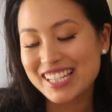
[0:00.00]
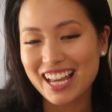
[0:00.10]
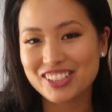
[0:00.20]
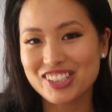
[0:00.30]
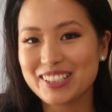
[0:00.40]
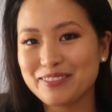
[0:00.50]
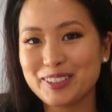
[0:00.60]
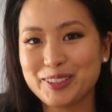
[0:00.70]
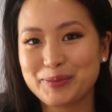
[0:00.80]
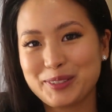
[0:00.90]
Angeline
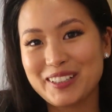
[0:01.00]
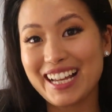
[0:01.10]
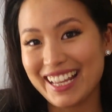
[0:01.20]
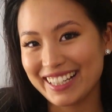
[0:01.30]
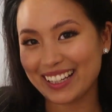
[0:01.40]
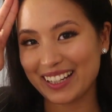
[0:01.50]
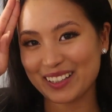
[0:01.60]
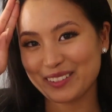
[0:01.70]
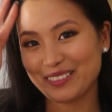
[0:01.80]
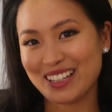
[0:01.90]
Florpua, aka
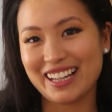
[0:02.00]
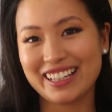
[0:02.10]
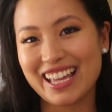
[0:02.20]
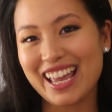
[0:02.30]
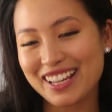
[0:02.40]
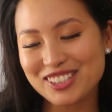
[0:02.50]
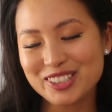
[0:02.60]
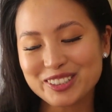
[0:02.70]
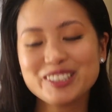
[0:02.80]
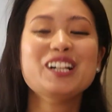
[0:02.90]
the Flying
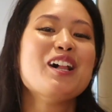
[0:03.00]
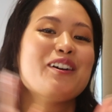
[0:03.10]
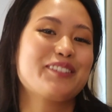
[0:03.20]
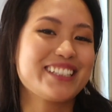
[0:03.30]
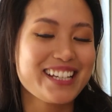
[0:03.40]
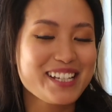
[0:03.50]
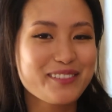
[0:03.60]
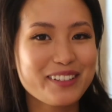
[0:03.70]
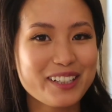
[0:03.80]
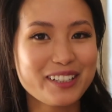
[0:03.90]
Angel. For today's
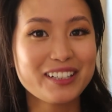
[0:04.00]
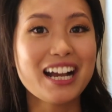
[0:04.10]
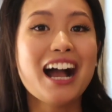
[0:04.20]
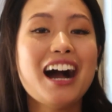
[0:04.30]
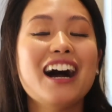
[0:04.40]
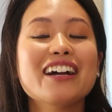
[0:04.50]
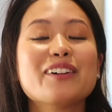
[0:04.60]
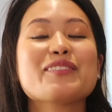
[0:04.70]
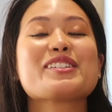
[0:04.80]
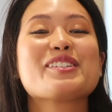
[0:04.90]
video, I
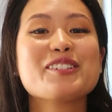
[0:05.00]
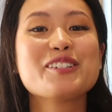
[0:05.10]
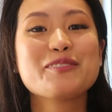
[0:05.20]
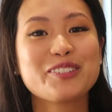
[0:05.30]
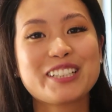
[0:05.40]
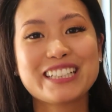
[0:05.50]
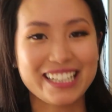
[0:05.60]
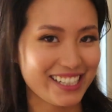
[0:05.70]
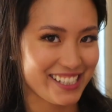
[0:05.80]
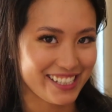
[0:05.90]
am super
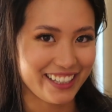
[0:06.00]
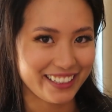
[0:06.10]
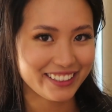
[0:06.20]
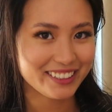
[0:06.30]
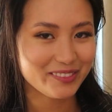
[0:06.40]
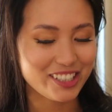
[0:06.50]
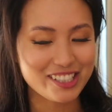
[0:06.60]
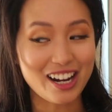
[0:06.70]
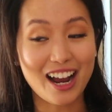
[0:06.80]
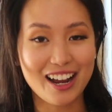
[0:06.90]
excited
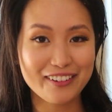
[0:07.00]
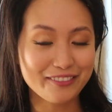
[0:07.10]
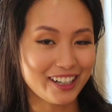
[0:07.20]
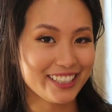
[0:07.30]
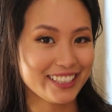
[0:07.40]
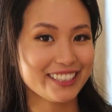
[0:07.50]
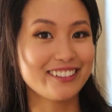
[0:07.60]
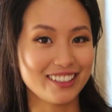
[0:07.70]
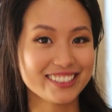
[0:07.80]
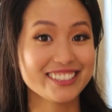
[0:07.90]
because I finally
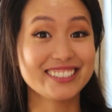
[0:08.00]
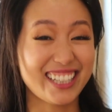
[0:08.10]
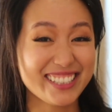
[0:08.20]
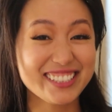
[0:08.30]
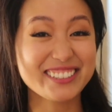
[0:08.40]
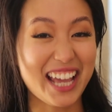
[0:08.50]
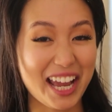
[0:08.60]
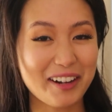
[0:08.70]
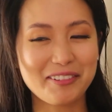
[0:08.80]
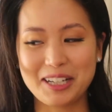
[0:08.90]
got the Dyson
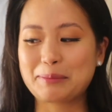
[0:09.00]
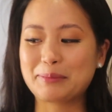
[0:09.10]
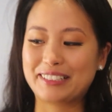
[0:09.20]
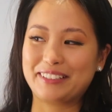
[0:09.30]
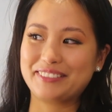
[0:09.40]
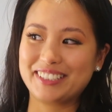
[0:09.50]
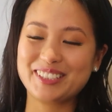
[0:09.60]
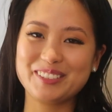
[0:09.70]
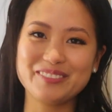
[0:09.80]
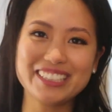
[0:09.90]
Airwrap gifted
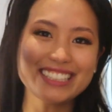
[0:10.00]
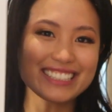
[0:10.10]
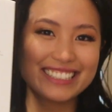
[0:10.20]
to me.